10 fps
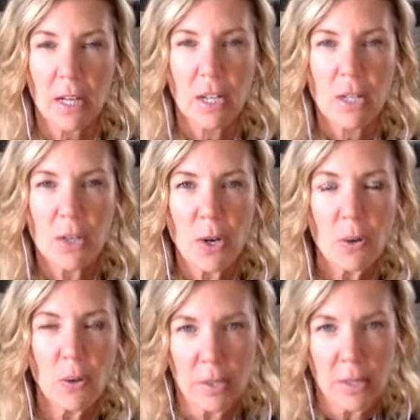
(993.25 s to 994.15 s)

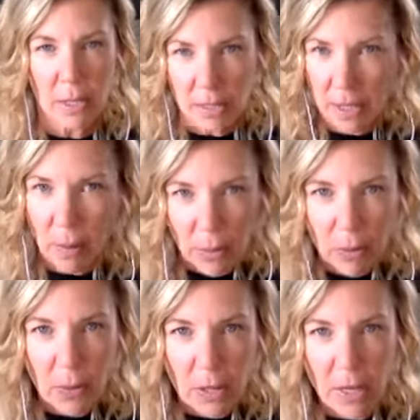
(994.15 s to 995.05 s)
So that step
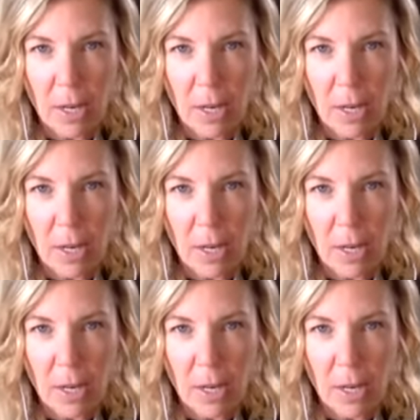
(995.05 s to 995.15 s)
3